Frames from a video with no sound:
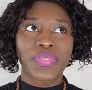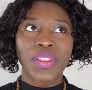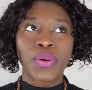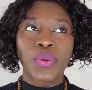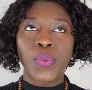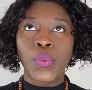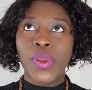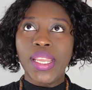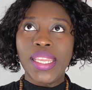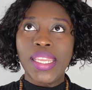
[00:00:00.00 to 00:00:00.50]

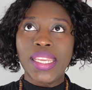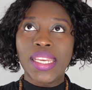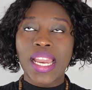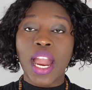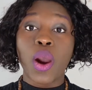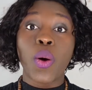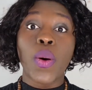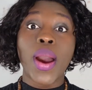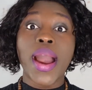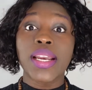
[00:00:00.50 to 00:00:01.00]

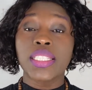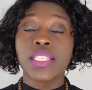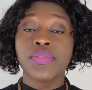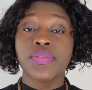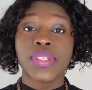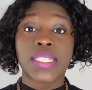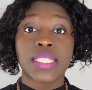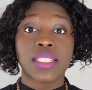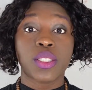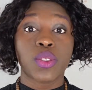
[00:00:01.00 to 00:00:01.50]
our
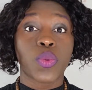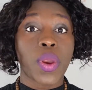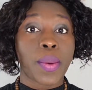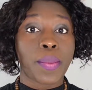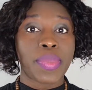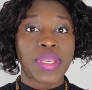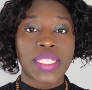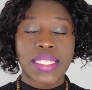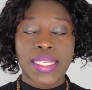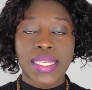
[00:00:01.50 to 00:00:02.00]
activities were
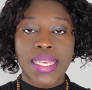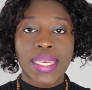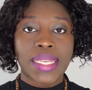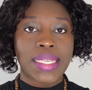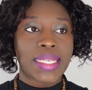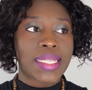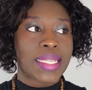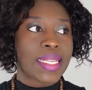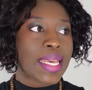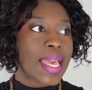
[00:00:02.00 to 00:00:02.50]

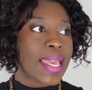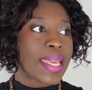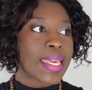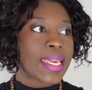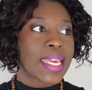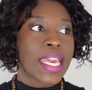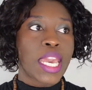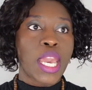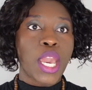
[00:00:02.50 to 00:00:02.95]
basically like